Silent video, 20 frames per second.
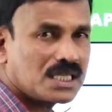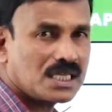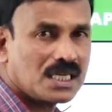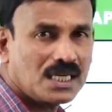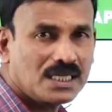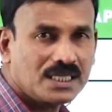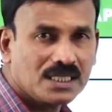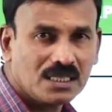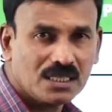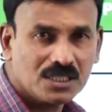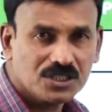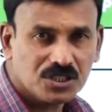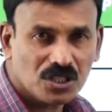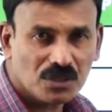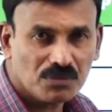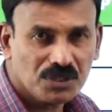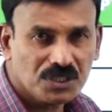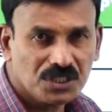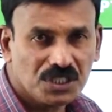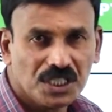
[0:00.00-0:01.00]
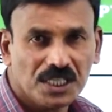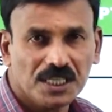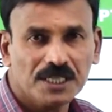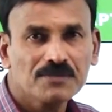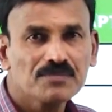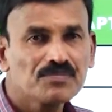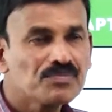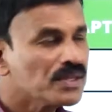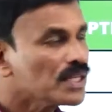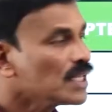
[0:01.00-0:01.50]
analytical
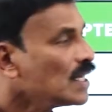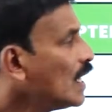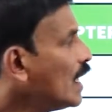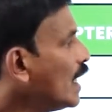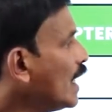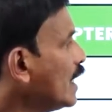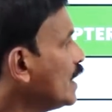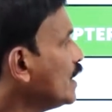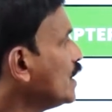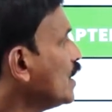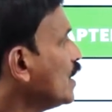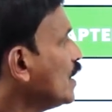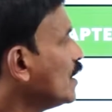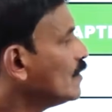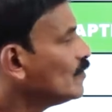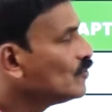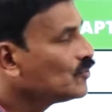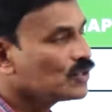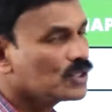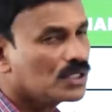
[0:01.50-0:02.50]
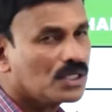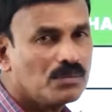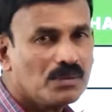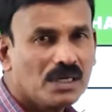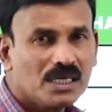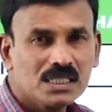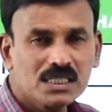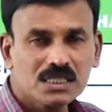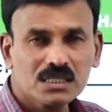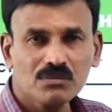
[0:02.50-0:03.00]
geometry, and uh, the
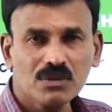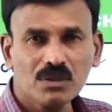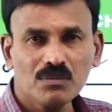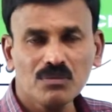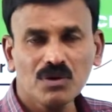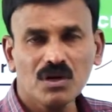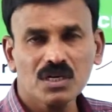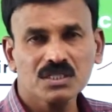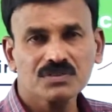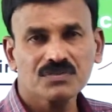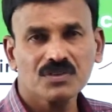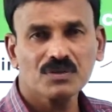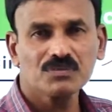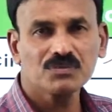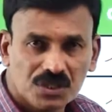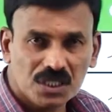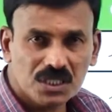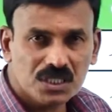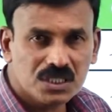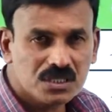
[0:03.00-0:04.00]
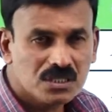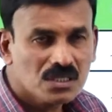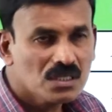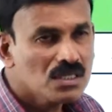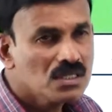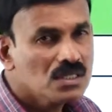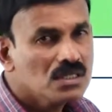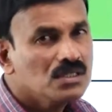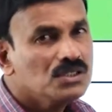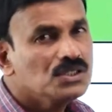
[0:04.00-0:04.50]
maximum marks from this
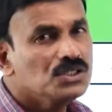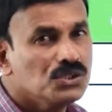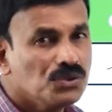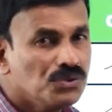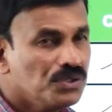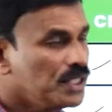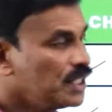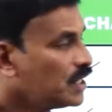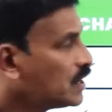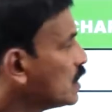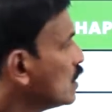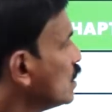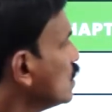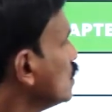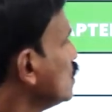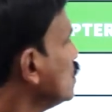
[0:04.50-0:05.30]
unit